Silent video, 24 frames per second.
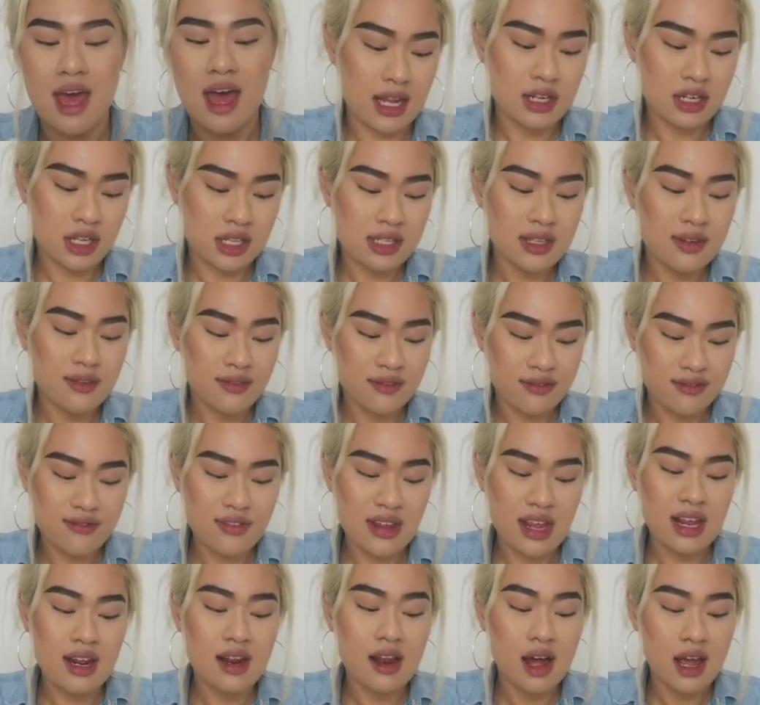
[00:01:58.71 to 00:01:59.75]
It doesn't
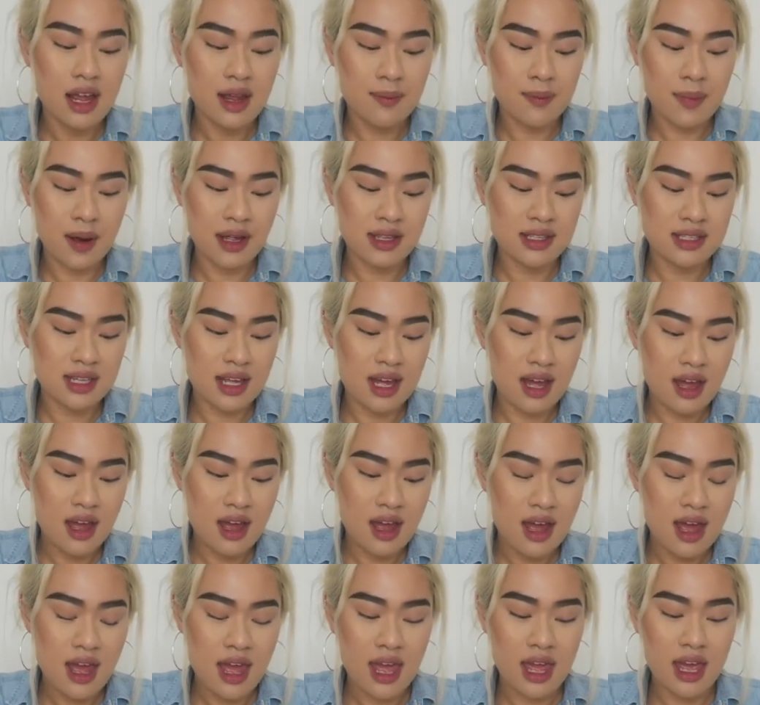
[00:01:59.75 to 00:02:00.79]
feel like
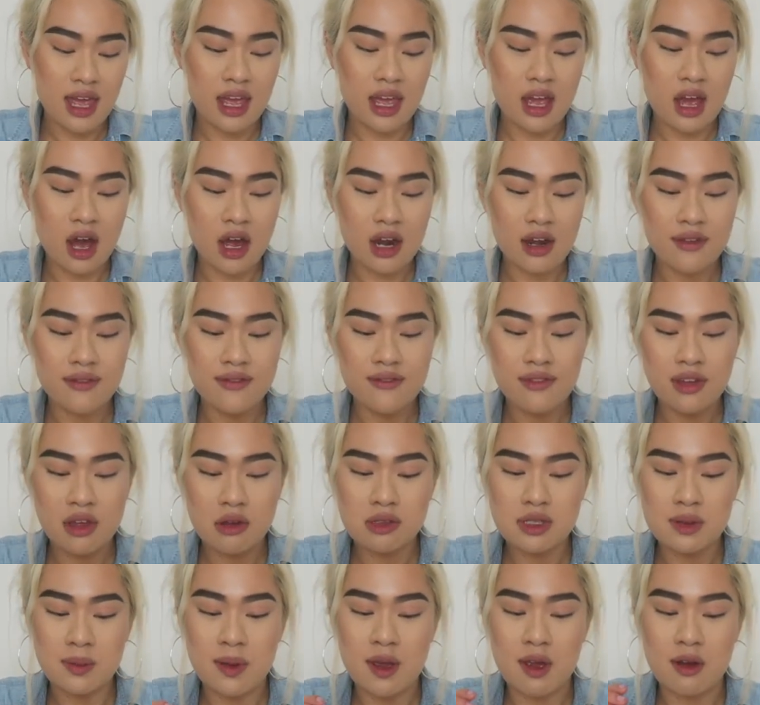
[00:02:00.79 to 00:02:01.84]
butter. It kind of
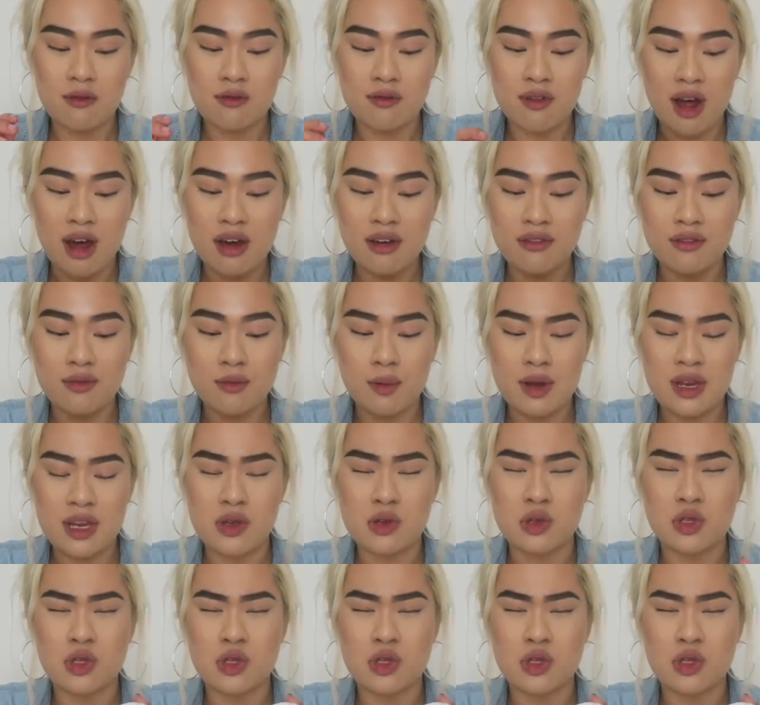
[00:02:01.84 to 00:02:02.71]
feels a bit rough when